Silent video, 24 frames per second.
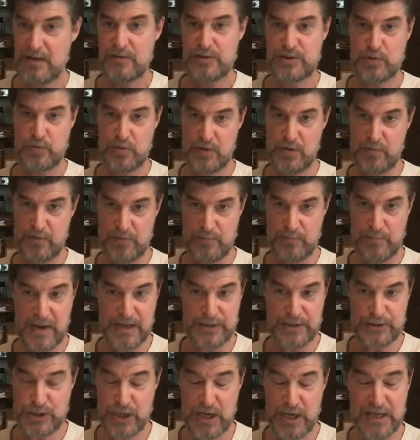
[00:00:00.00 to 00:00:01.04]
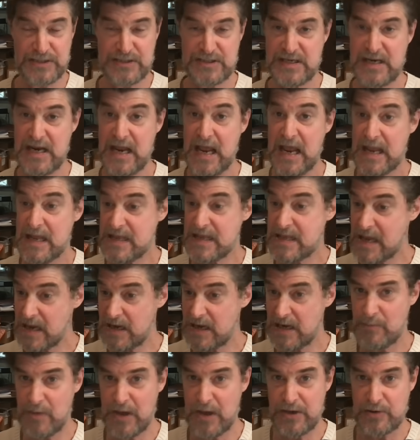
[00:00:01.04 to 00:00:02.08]
to work with Mike Johnson, get
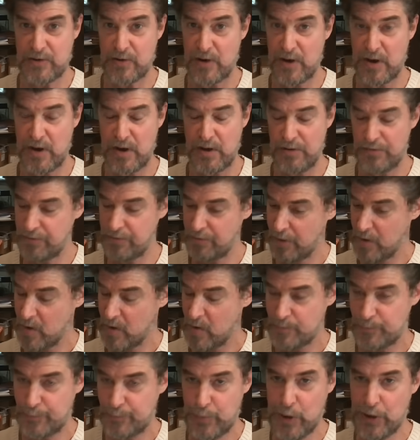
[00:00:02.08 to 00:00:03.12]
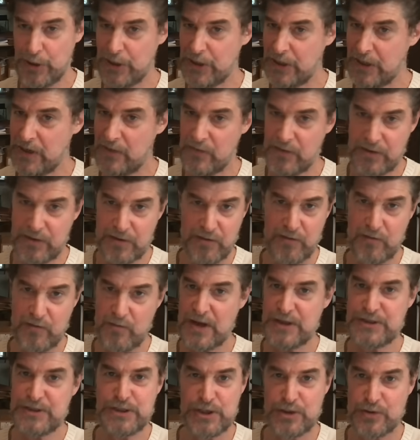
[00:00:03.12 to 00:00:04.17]
him under oath, put it in the
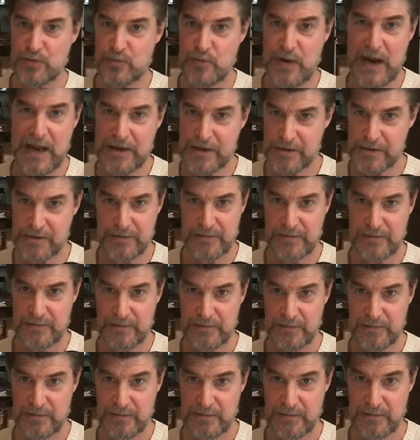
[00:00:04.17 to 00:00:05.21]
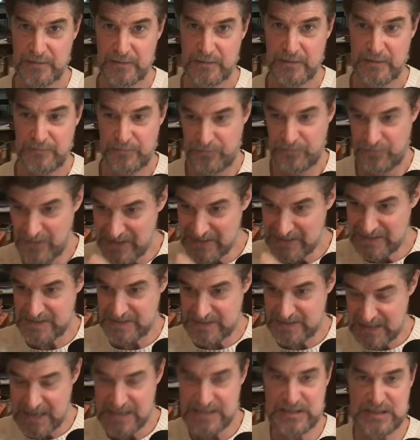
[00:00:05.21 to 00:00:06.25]
congressional record. This
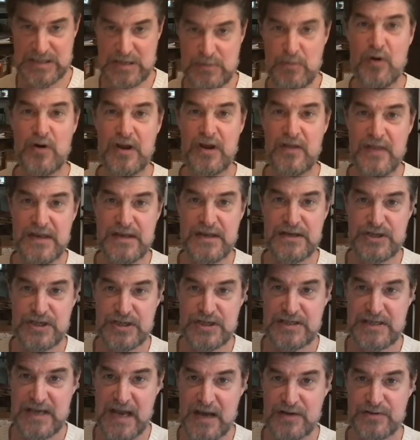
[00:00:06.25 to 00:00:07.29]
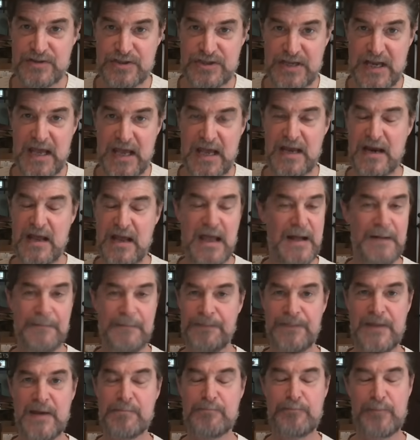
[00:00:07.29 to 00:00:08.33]
testimony that he just now said,
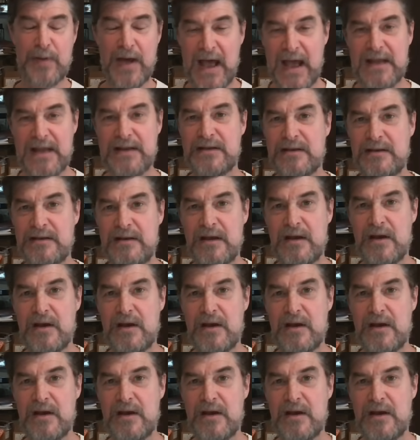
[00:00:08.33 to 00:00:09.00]
that Biden